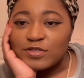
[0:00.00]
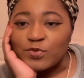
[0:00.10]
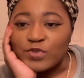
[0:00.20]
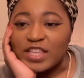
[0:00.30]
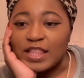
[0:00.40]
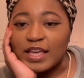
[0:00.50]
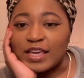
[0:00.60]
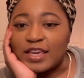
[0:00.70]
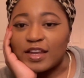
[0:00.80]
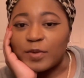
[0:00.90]
would they, like,
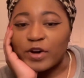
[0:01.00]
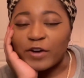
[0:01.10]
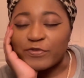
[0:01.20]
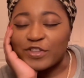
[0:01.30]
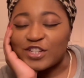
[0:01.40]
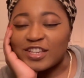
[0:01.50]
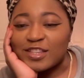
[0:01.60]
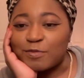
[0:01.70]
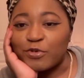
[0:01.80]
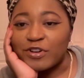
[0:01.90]
get up off the
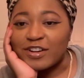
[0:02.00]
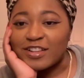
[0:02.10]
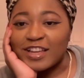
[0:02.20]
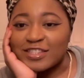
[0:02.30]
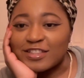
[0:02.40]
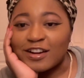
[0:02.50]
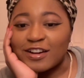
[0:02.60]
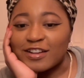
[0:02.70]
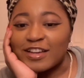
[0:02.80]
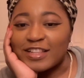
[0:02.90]
chessboard and, like,
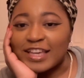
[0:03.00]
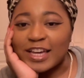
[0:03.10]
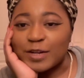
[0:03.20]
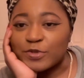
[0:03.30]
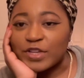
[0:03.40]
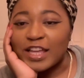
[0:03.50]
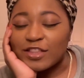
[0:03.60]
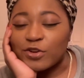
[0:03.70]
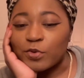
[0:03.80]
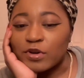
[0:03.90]
start attacking at the
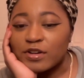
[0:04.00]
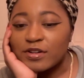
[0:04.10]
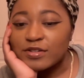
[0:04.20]
door?